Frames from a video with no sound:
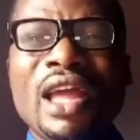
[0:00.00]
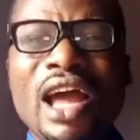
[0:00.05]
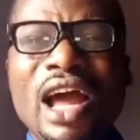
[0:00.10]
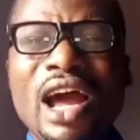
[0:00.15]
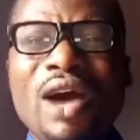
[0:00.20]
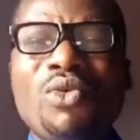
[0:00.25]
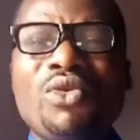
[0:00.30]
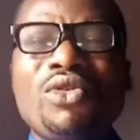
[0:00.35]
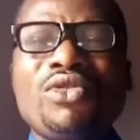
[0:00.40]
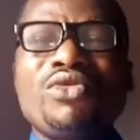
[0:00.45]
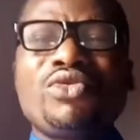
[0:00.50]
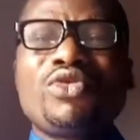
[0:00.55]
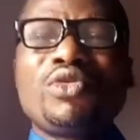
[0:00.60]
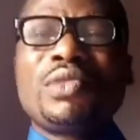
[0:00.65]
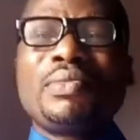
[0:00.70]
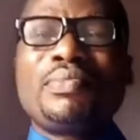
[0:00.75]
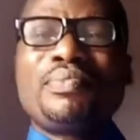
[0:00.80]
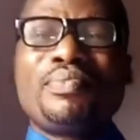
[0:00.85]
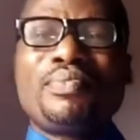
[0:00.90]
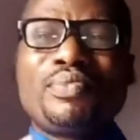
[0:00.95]
I want you to
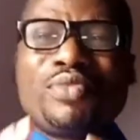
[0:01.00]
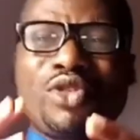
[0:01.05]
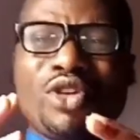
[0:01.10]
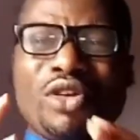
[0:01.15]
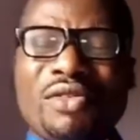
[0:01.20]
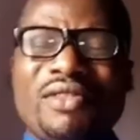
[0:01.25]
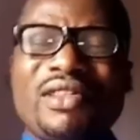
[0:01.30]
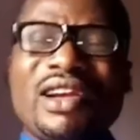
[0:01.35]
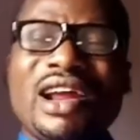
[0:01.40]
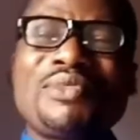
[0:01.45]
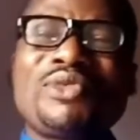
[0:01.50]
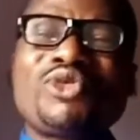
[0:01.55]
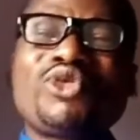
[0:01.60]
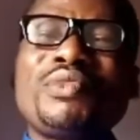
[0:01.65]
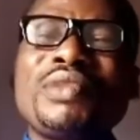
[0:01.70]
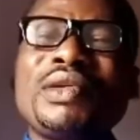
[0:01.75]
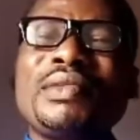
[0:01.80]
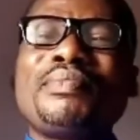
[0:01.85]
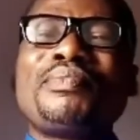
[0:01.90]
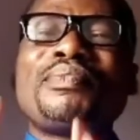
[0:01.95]
be subscribed to
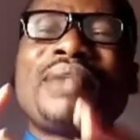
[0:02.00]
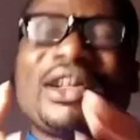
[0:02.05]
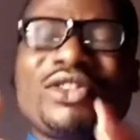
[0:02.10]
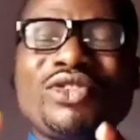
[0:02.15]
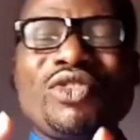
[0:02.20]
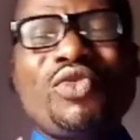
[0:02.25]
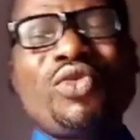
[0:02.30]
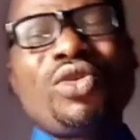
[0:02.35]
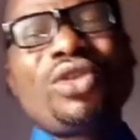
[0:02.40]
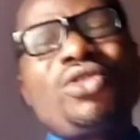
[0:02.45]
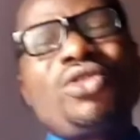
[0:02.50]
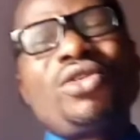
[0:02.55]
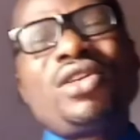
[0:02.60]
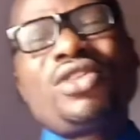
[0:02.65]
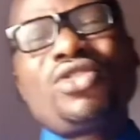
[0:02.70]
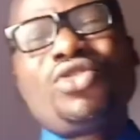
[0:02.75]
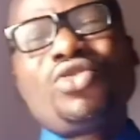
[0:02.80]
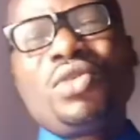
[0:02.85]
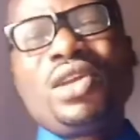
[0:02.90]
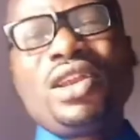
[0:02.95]
be part of God
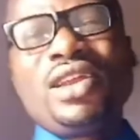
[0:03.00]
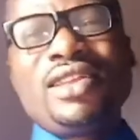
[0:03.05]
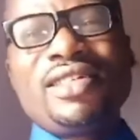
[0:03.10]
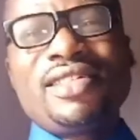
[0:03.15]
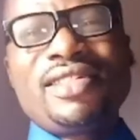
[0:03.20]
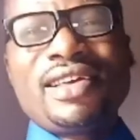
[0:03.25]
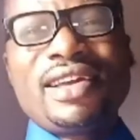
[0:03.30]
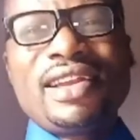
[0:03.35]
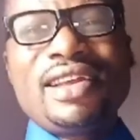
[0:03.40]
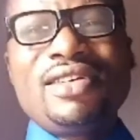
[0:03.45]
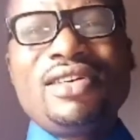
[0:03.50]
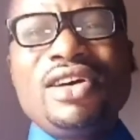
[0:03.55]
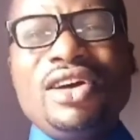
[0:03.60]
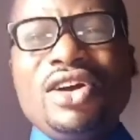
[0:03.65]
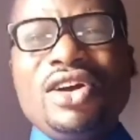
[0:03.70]
is doing in this channel.